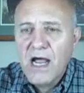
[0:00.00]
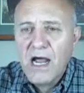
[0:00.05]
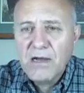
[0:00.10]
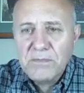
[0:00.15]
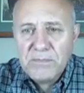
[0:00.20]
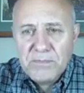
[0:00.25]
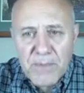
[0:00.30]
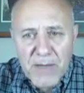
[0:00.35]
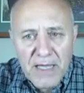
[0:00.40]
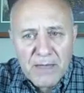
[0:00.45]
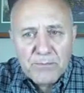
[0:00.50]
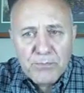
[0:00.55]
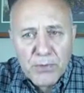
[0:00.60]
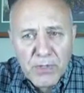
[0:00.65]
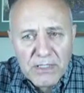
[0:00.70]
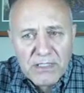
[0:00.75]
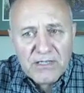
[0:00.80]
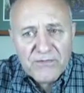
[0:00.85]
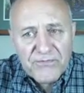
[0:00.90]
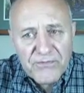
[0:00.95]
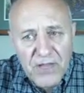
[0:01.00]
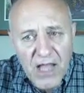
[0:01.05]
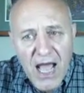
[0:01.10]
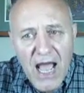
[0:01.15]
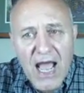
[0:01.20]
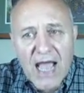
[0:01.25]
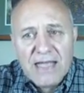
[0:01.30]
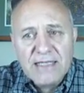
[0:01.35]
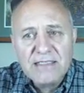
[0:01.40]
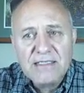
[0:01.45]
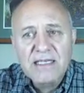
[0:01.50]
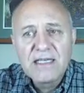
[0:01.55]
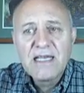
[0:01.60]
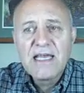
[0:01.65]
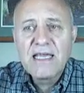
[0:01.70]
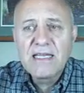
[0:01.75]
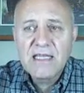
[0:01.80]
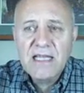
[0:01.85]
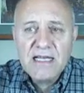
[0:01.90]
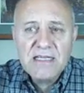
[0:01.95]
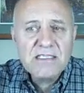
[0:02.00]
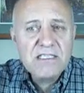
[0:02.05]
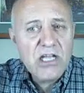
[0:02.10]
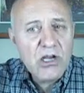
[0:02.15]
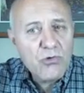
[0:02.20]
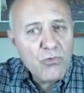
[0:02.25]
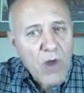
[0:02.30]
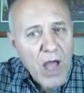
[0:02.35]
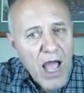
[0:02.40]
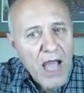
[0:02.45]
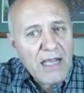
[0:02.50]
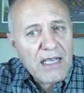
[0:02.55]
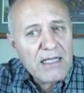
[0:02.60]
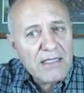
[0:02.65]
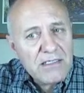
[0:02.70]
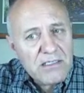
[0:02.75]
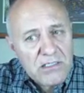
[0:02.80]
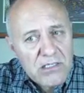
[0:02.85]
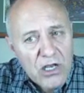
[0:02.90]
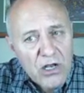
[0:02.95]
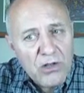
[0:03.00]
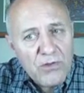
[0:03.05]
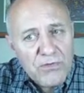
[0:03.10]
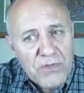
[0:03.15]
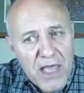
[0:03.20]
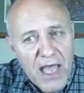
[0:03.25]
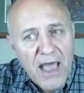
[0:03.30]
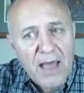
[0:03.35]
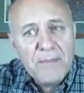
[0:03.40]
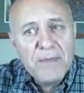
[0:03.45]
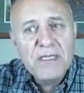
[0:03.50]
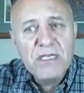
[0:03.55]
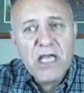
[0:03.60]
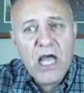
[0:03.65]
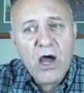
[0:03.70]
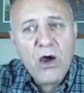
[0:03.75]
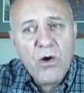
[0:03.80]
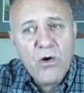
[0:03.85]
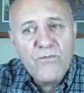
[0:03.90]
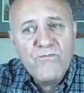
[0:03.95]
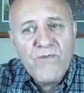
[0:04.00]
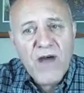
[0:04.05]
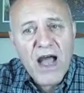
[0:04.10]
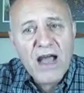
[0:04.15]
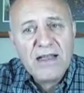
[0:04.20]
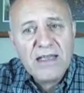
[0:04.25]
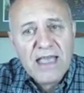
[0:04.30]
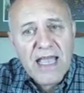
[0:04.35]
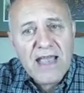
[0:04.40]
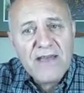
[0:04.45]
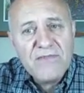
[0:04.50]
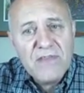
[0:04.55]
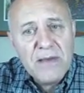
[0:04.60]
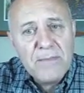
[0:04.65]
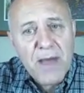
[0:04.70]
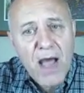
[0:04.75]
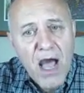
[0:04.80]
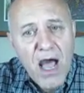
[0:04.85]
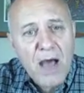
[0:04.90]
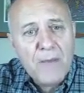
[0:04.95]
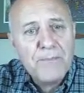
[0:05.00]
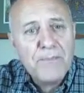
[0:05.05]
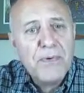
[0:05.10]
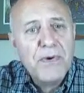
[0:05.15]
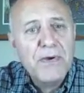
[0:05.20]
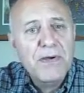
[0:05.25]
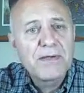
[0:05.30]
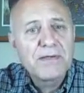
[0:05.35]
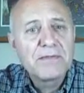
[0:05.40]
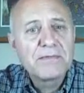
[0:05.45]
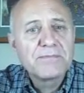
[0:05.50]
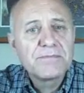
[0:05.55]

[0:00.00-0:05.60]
are being put to flight unless their rock had sold them and Jehovah gave them up.